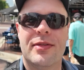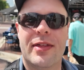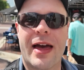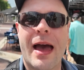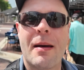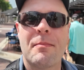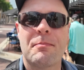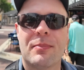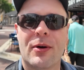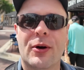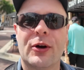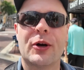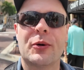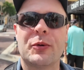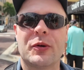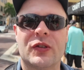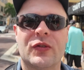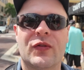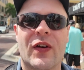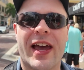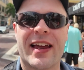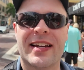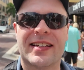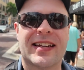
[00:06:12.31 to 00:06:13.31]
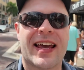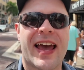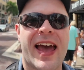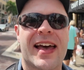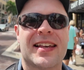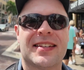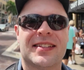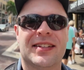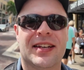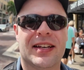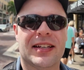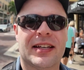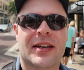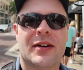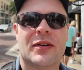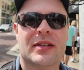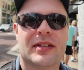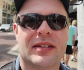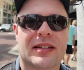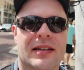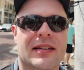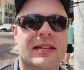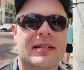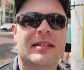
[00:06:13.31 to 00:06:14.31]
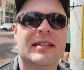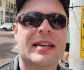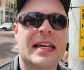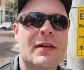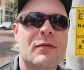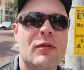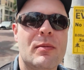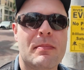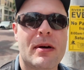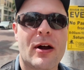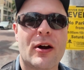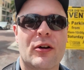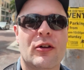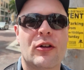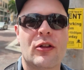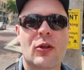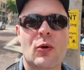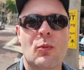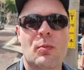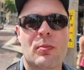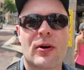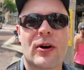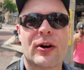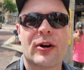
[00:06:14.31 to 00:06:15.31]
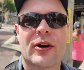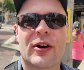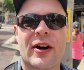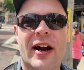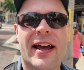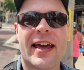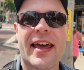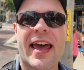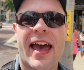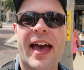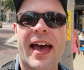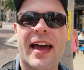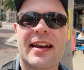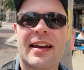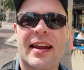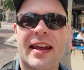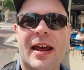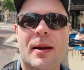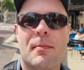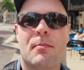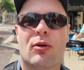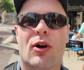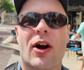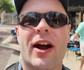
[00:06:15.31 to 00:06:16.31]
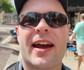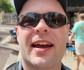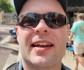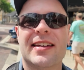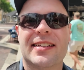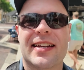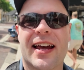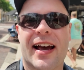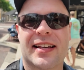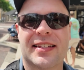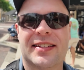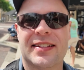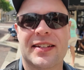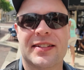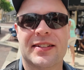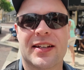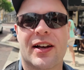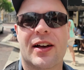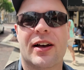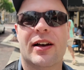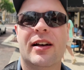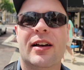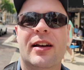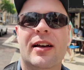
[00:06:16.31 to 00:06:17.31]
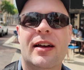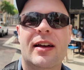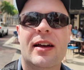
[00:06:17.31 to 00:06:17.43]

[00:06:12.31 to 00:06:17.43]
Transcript: That burger was fantastic. It was even better than the burger I had in Bryan, Texas a